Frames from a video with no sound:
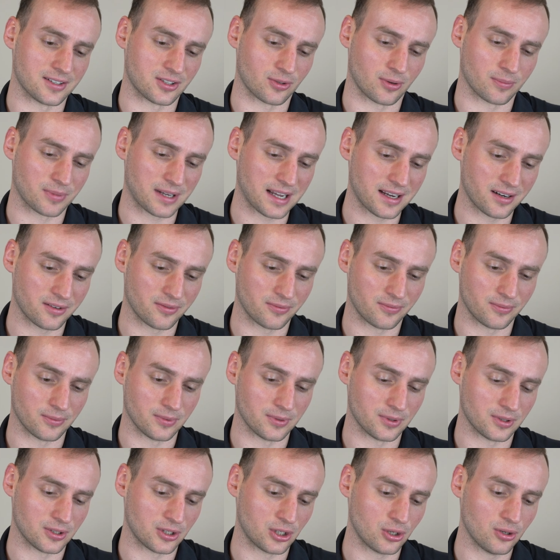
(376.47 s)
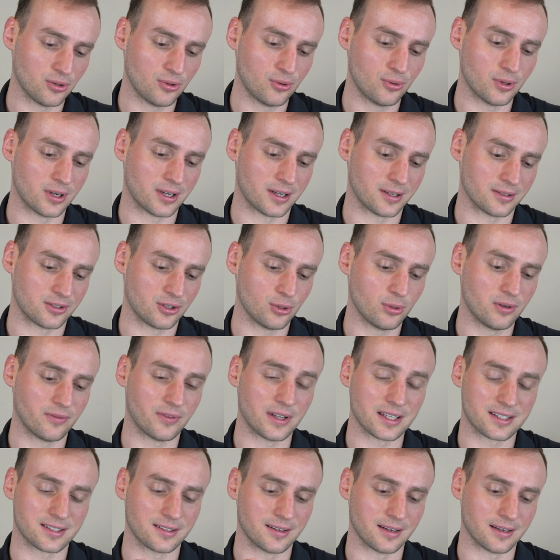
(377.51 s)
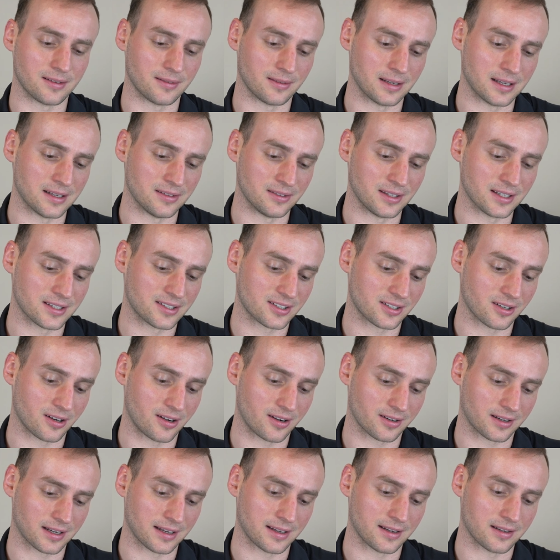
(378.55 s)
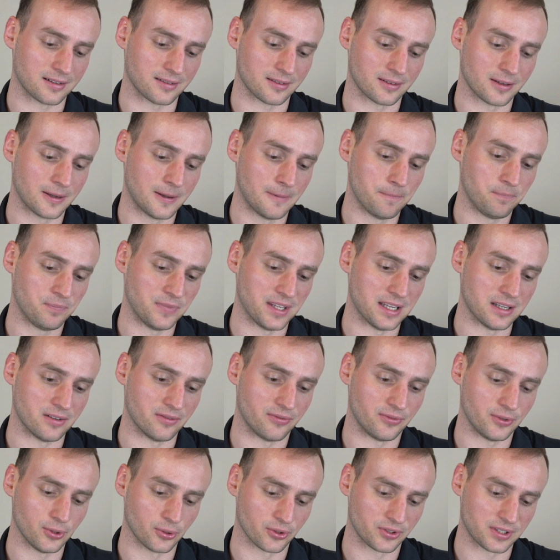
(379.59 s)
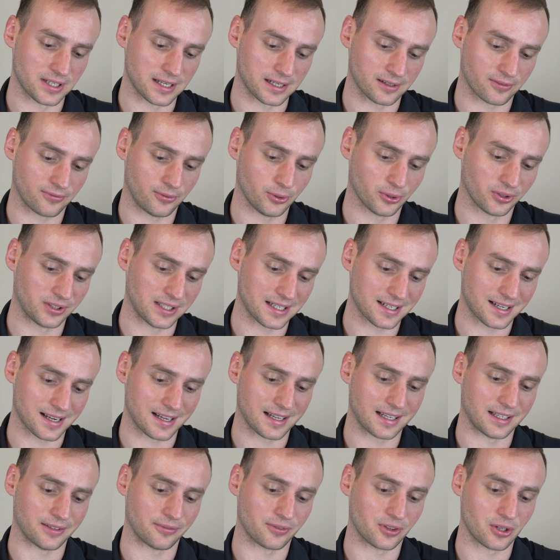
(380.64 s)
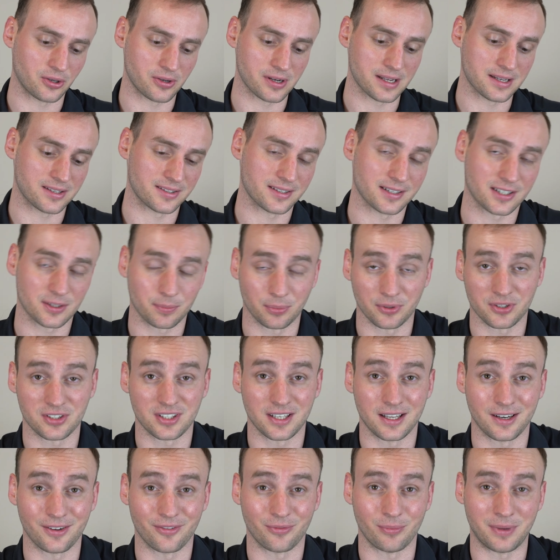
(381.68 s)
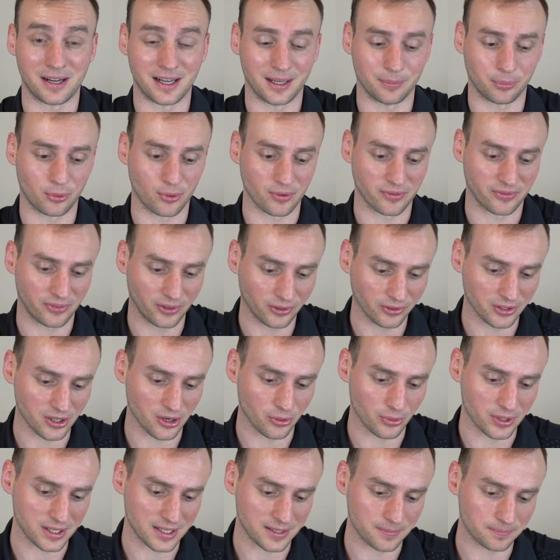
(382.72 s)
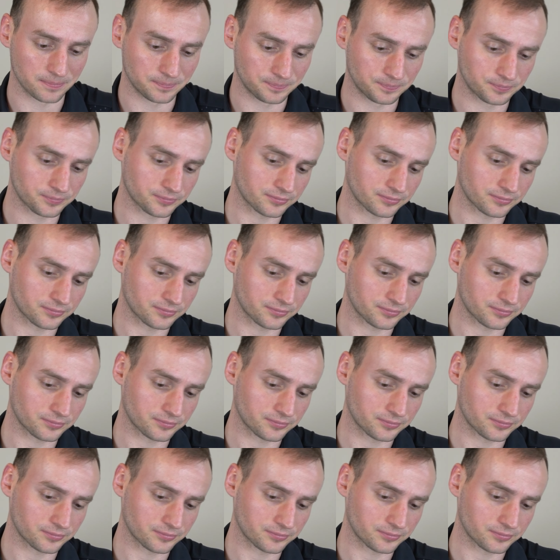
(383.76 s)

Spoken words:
So I'm kind of too invested in this stock and in FTEK. FTEK I have 36% of my portfolio in.